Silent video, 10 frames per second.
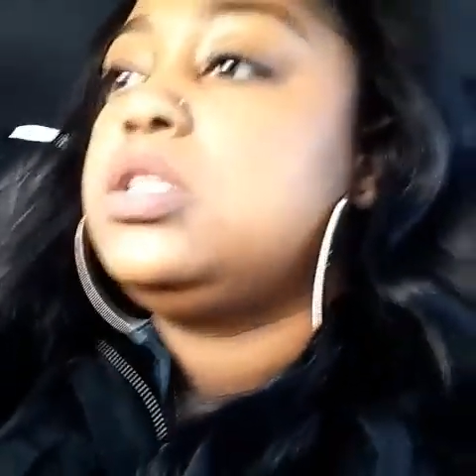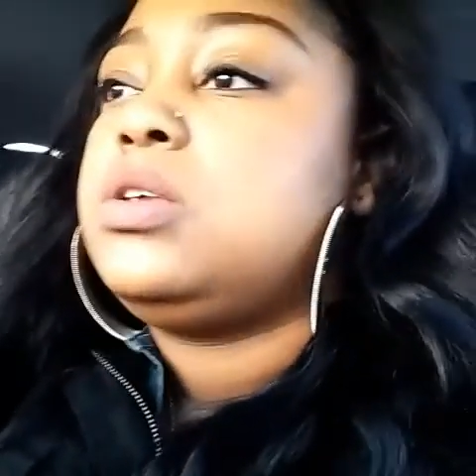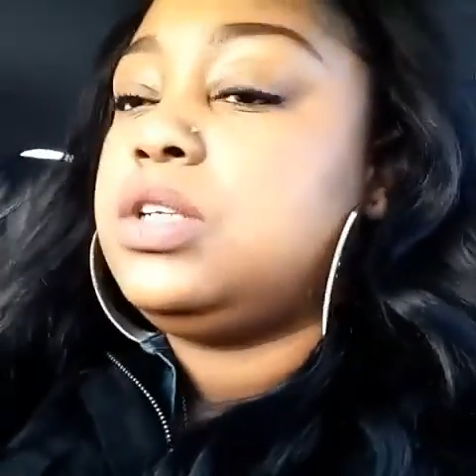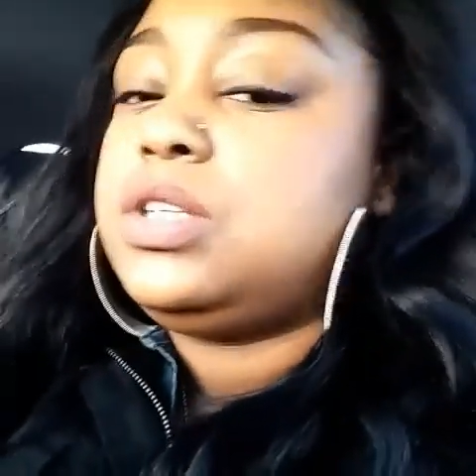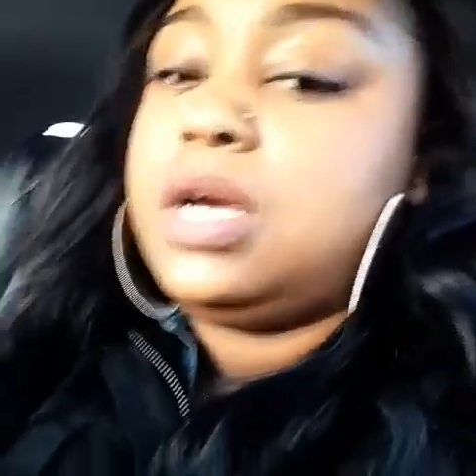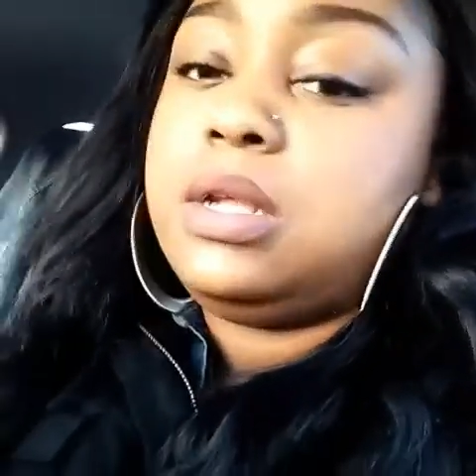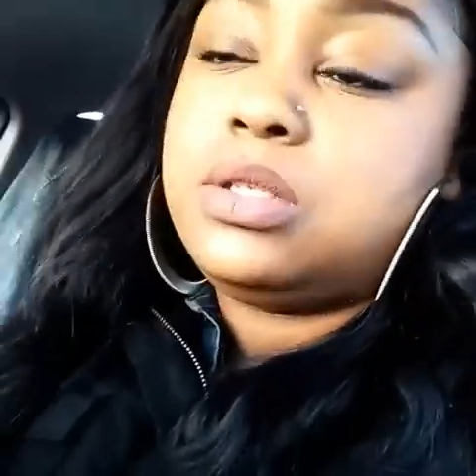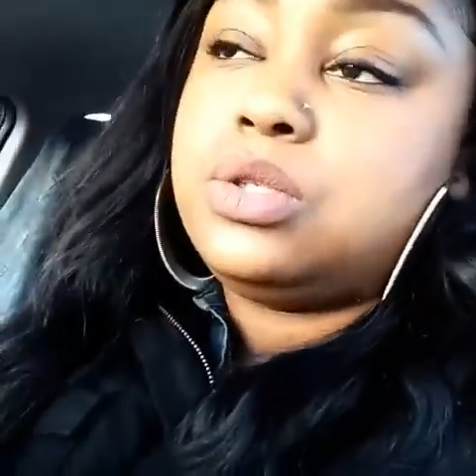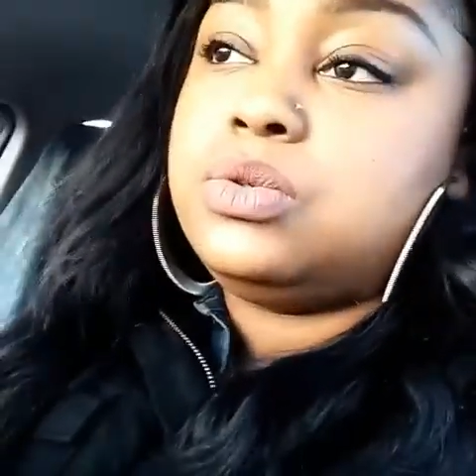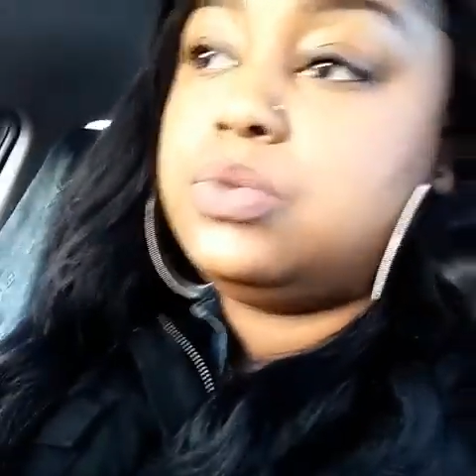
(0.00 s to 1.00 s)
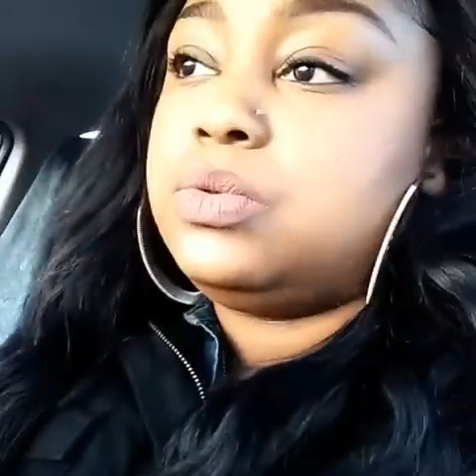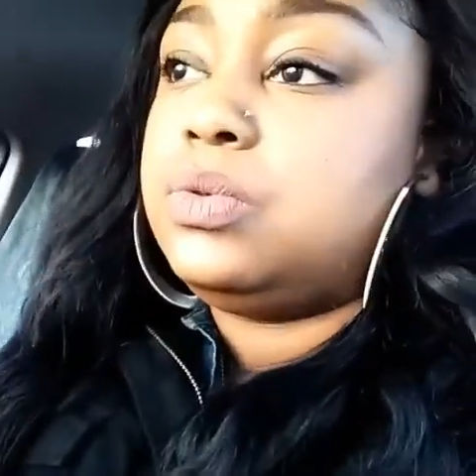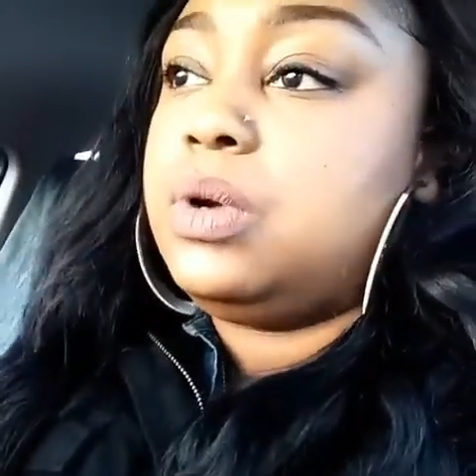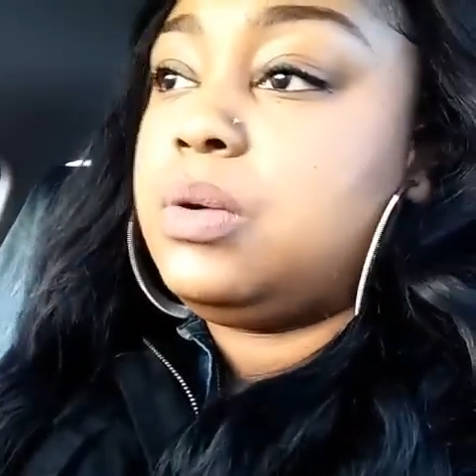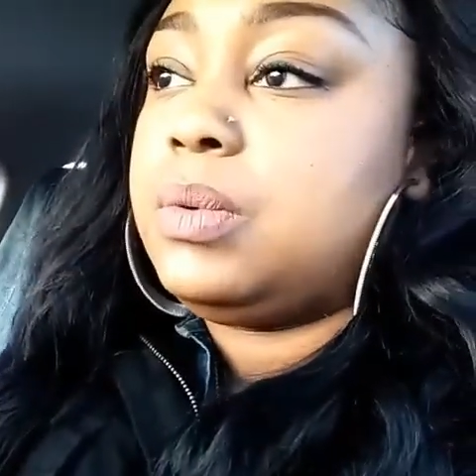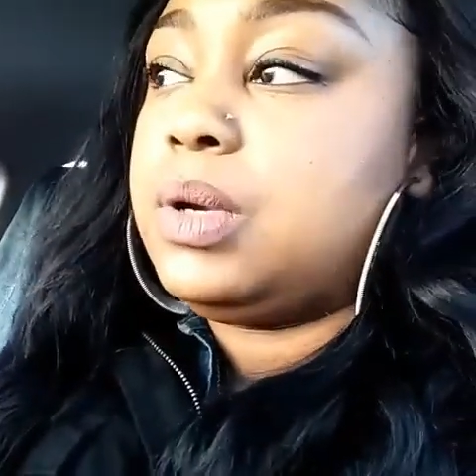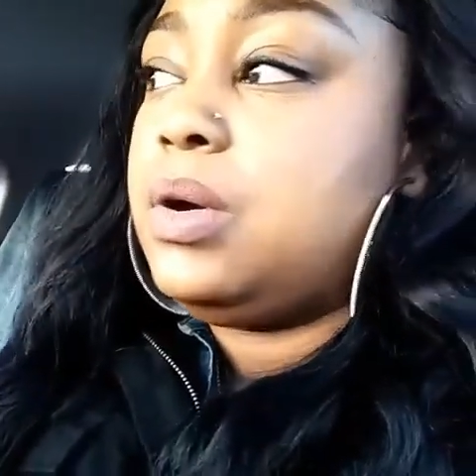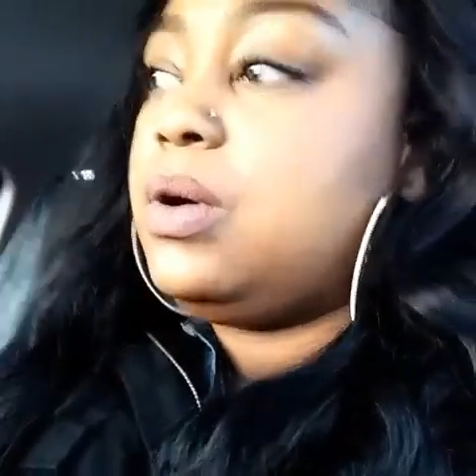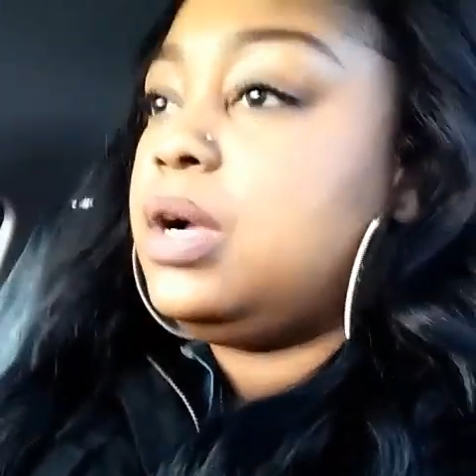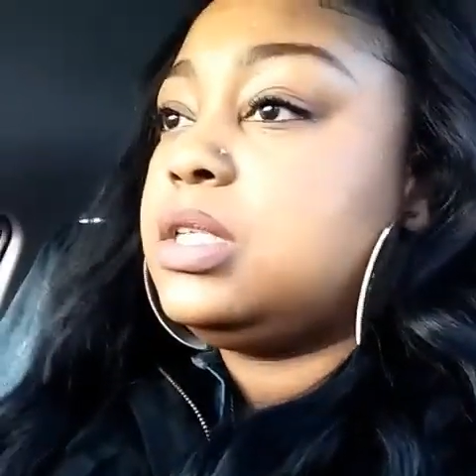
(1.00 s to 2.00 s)
So I try to
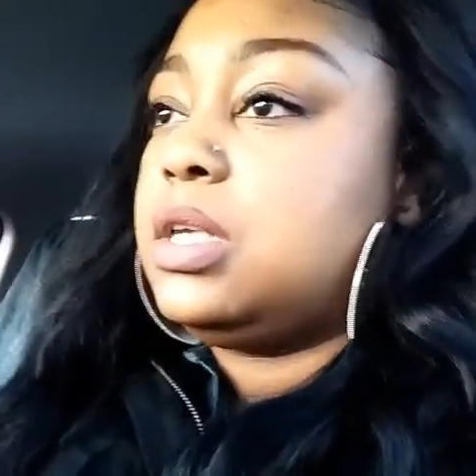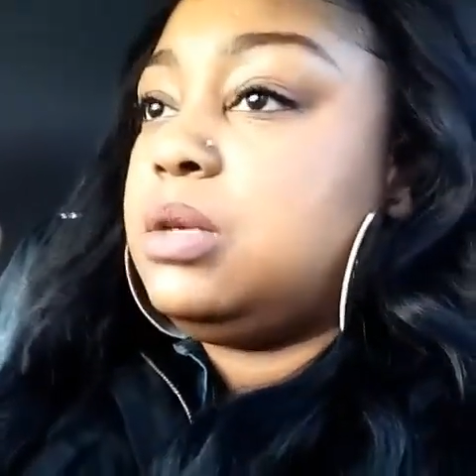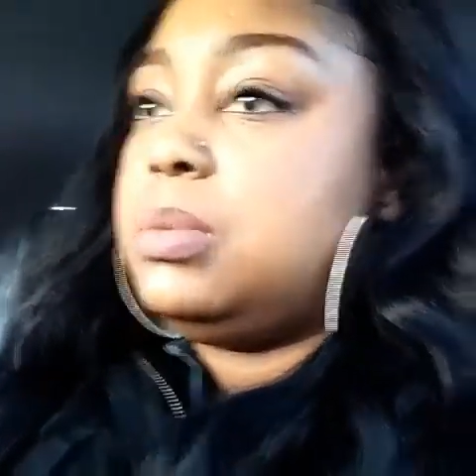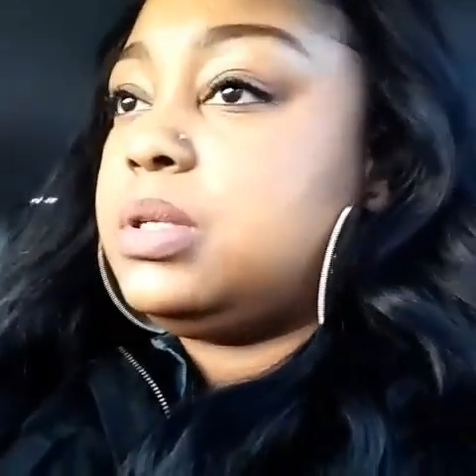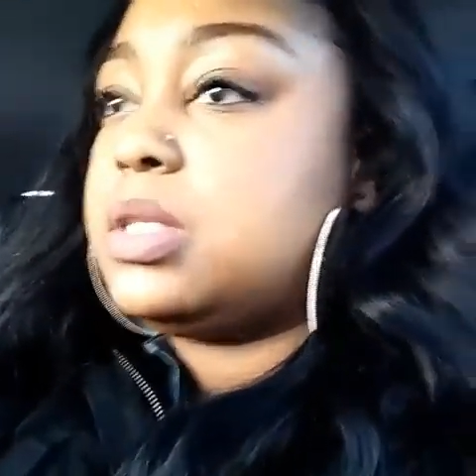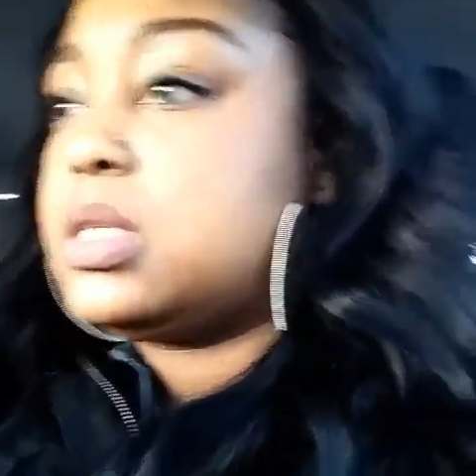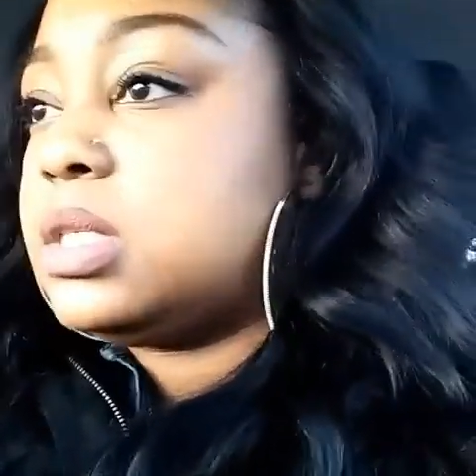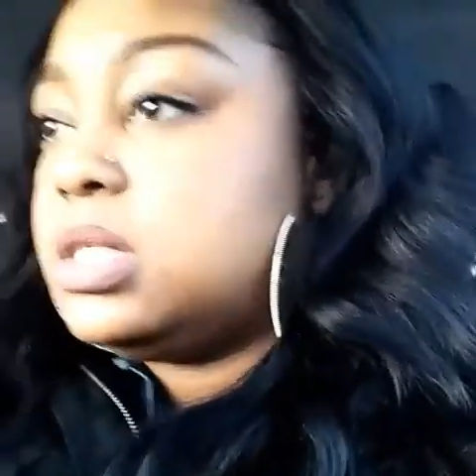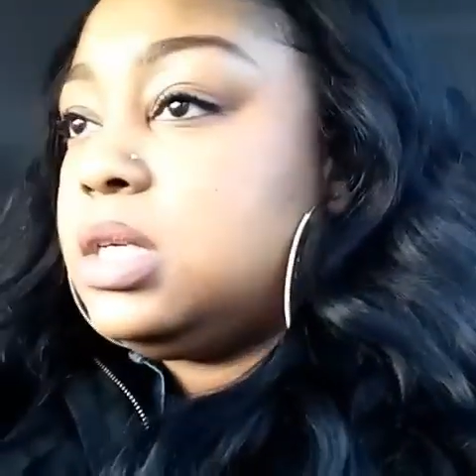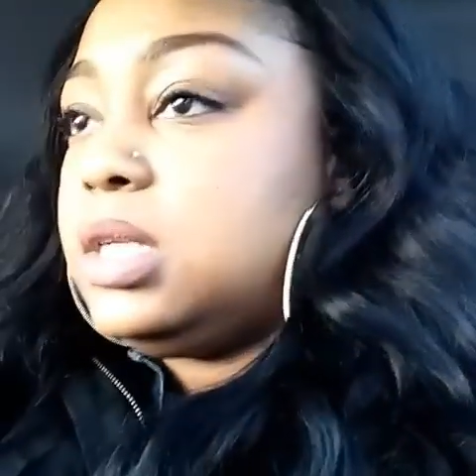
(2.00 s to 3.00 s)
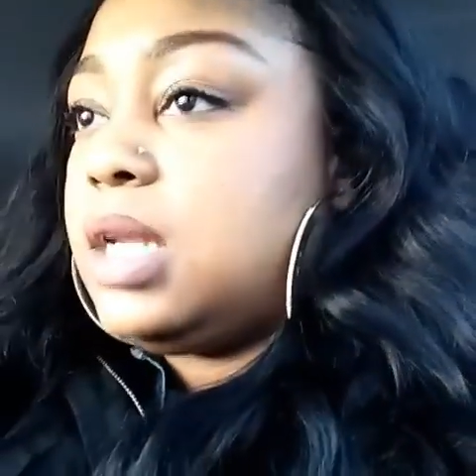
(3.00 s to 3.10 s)
record so you just can see,